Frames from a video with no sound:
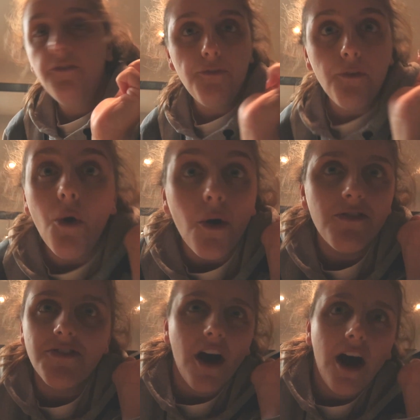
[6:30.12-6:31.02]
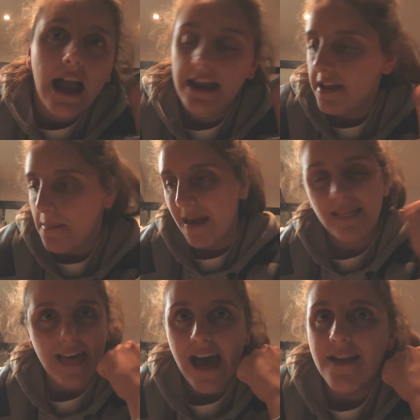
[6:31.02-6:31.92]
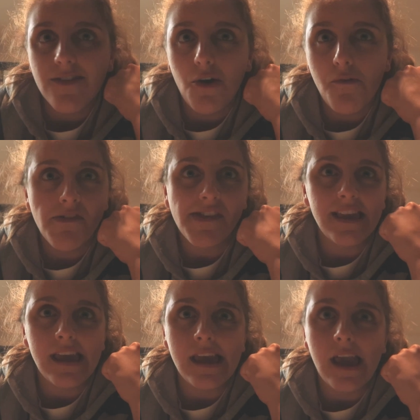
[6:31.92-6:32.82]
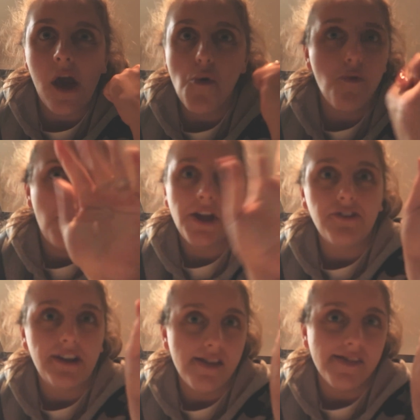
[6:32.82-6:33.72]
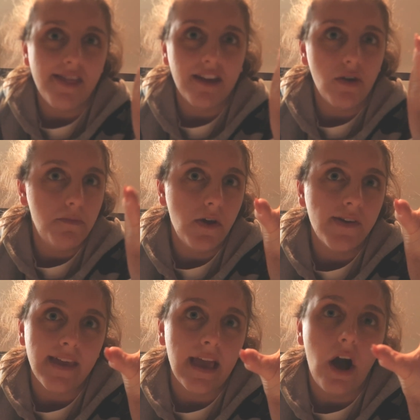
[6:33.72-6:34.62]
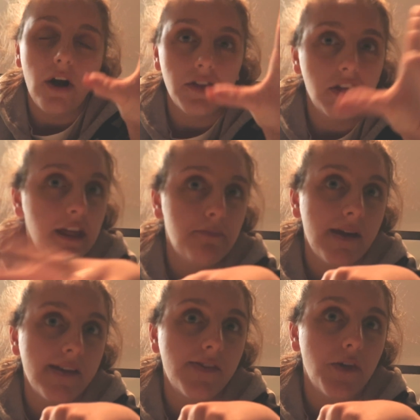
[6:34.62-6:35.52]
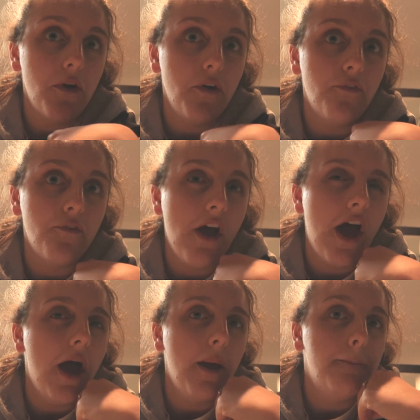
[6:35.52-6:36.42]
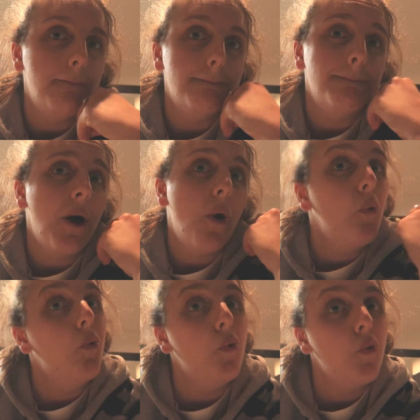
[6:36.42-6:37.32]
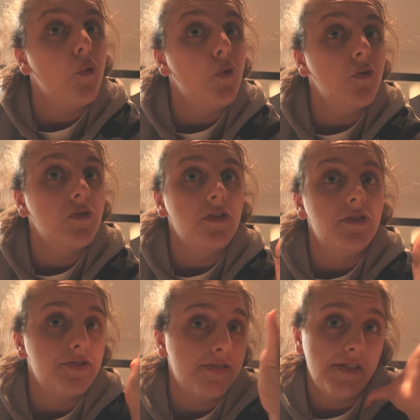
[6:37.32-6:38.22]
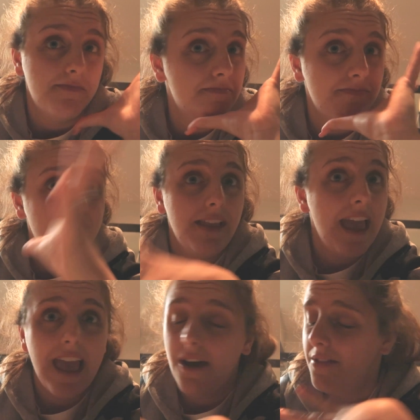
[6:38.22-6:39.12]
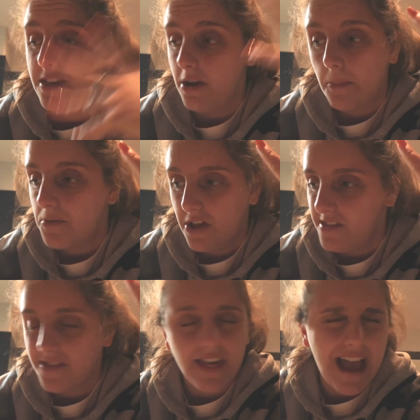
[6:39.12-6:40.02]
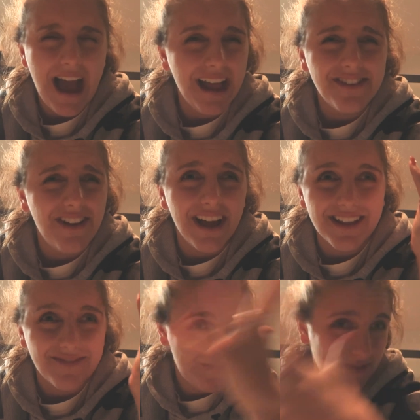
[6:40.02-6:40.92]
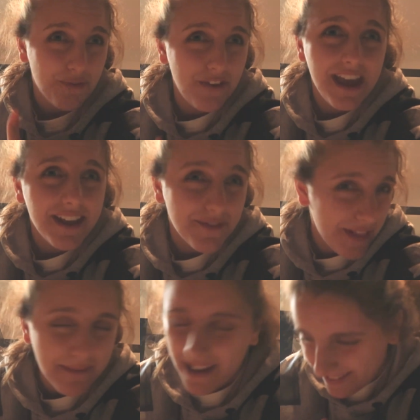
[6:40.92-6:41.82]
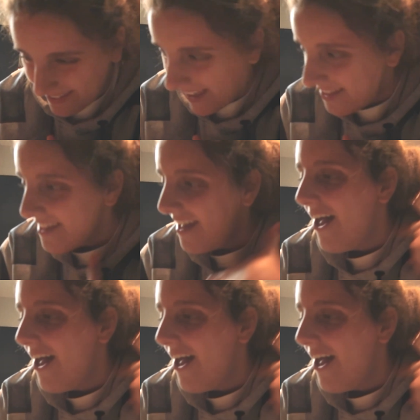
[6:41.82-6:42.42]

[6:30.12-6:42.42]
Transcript: thought I'd make that. Obviously, all my ingredients that I'm using are the cheapest of all the options they had, like of it, if that makes sense.